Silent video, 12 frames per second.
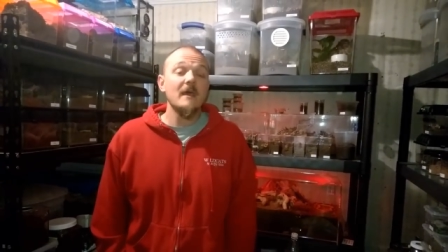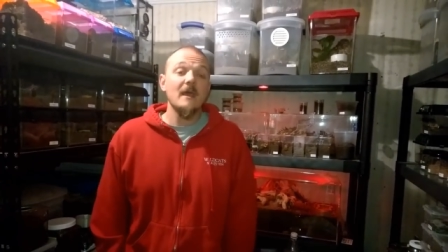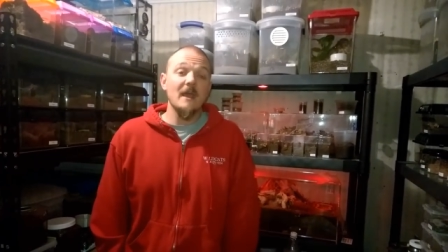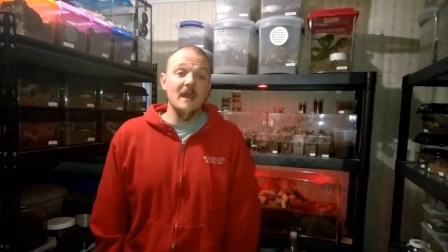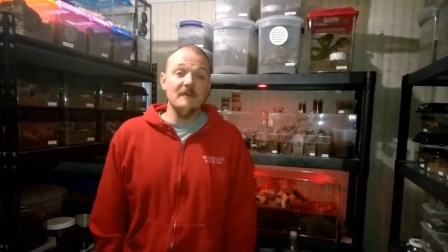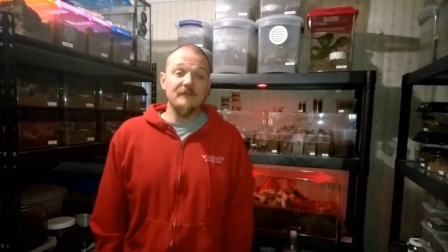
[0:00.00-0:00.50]

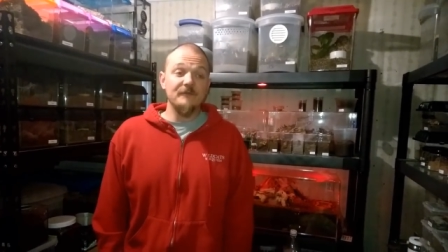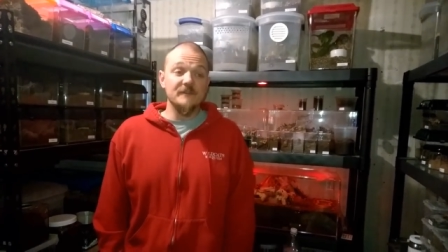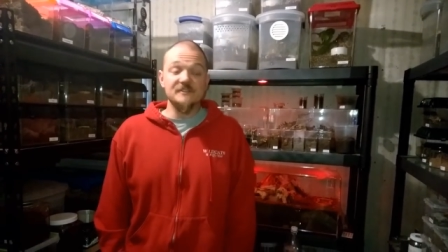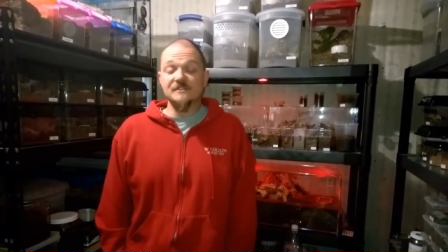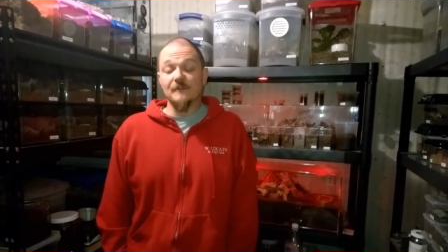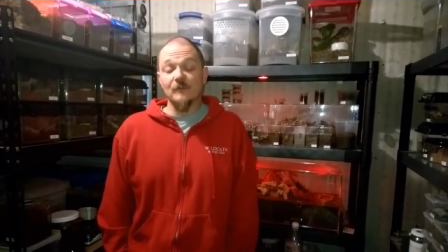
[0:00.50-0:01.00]
If
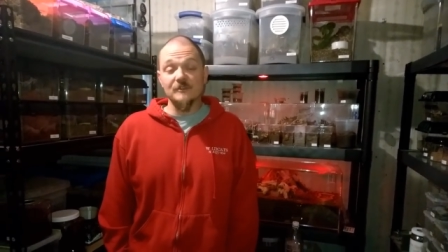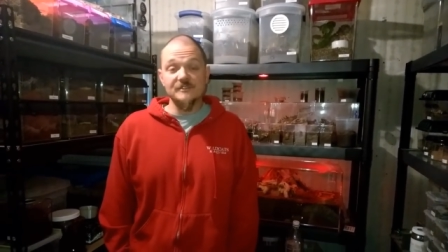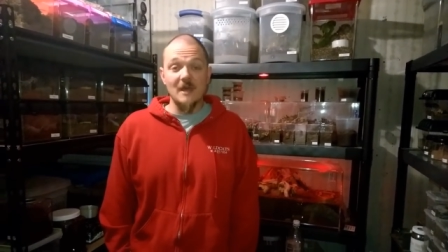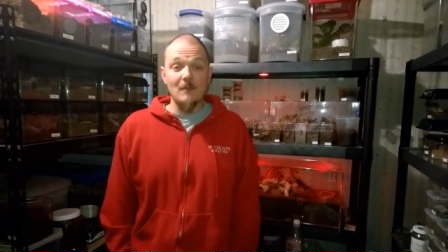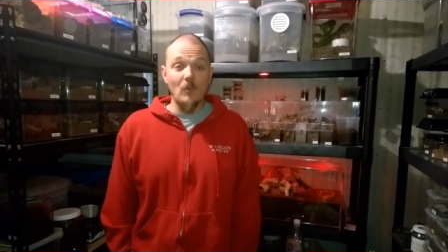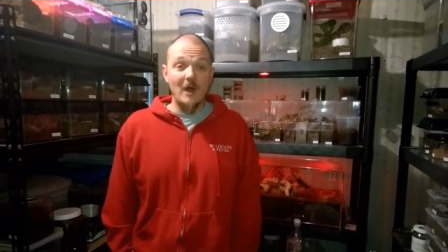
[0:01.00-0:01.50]
this is the first
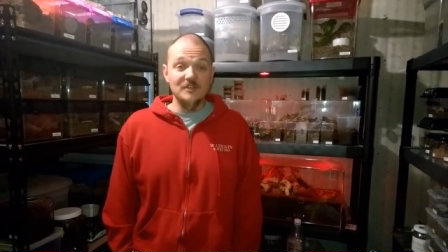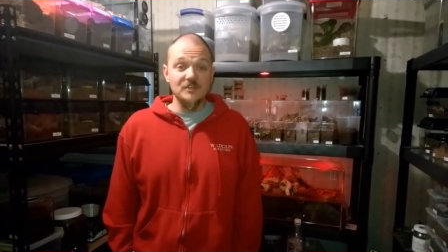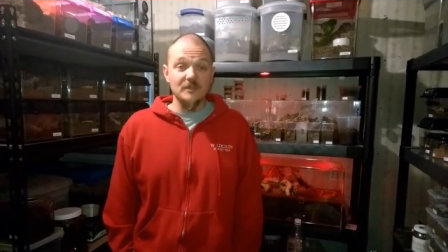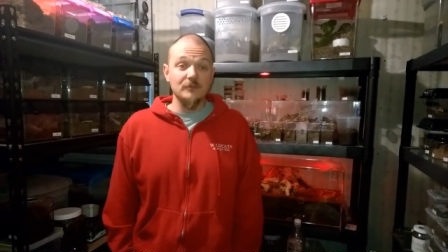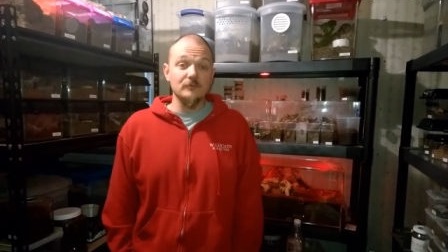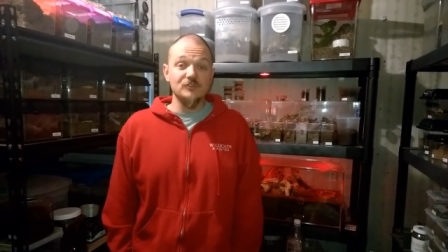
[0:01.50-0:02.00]
time
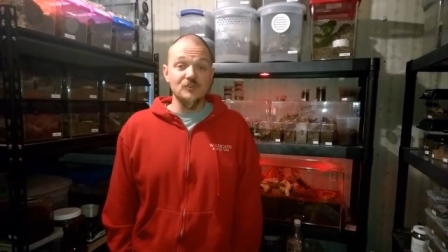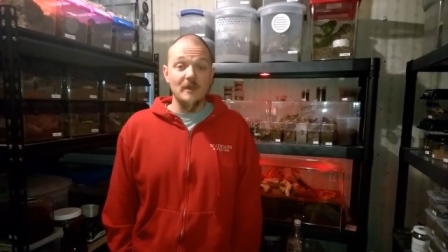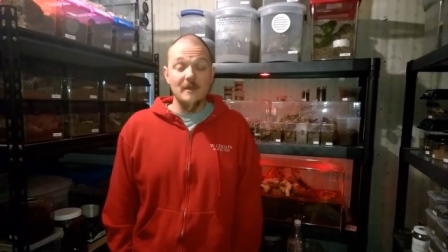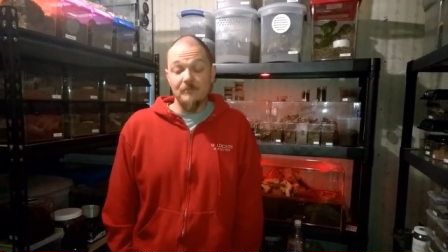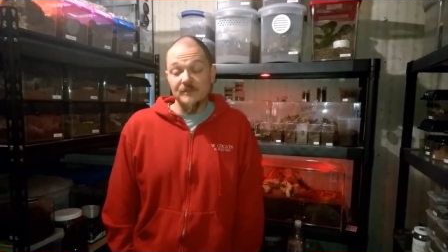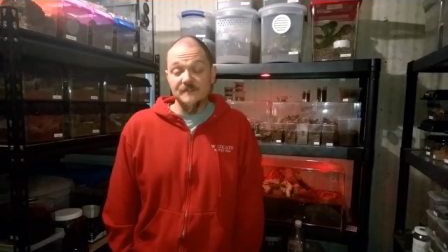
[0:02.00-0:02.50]
watching and you enjoyed
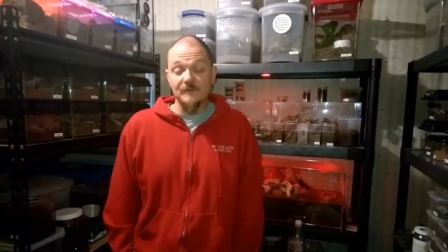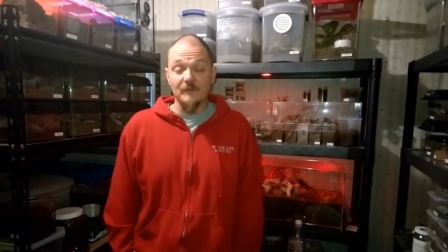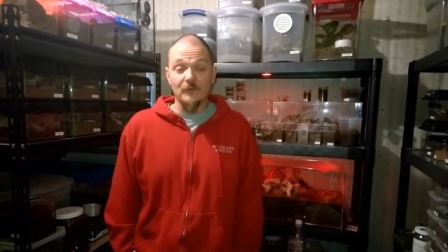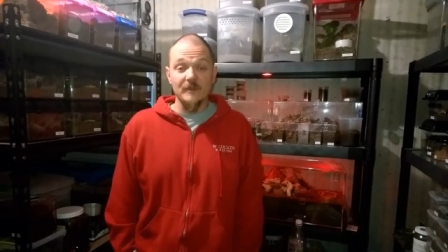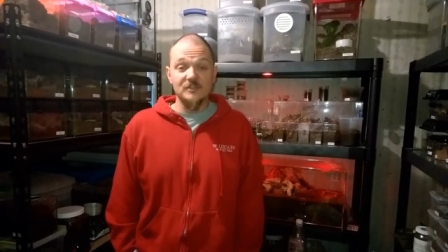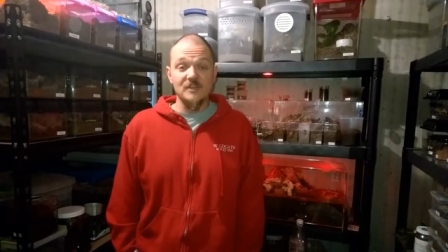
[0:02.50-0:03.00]
it, please feel
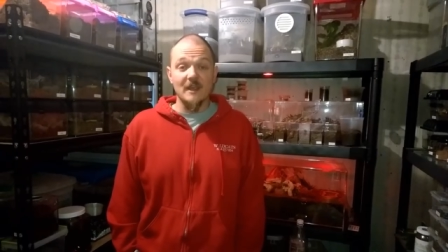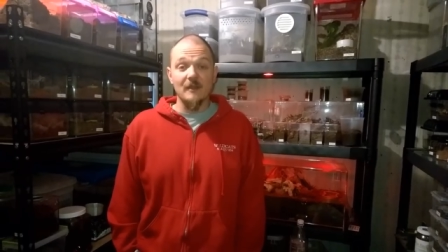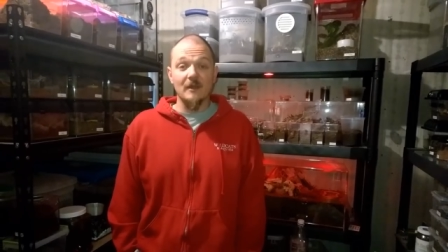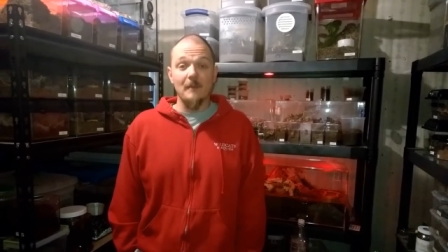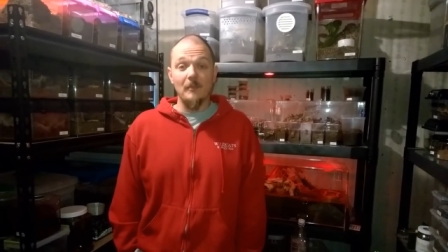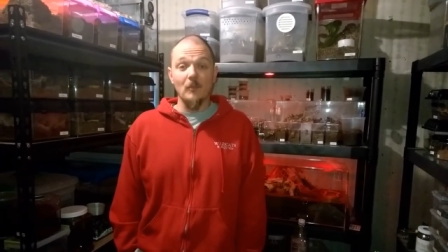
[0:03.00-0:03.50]
free to check out a
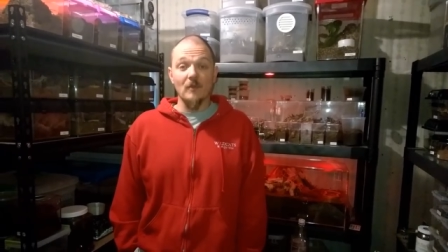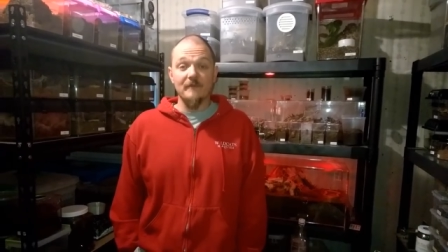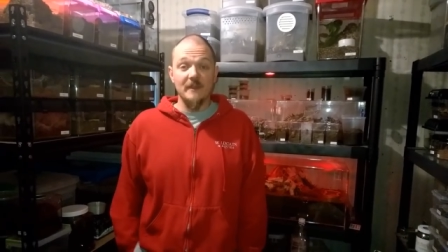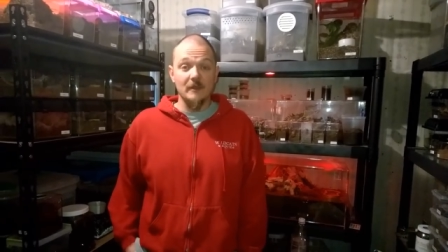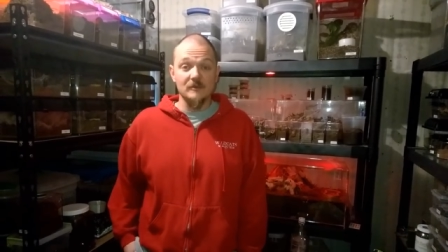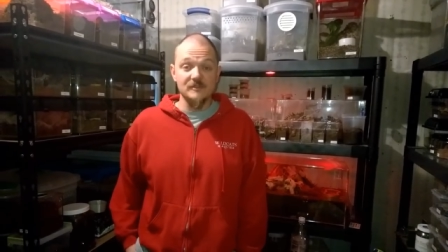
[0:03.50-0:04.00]
couple more
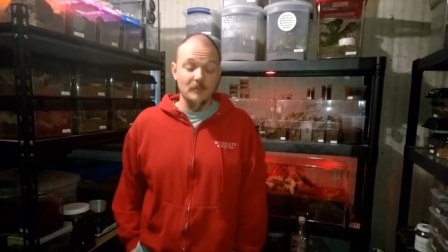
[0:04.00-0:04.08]
videos.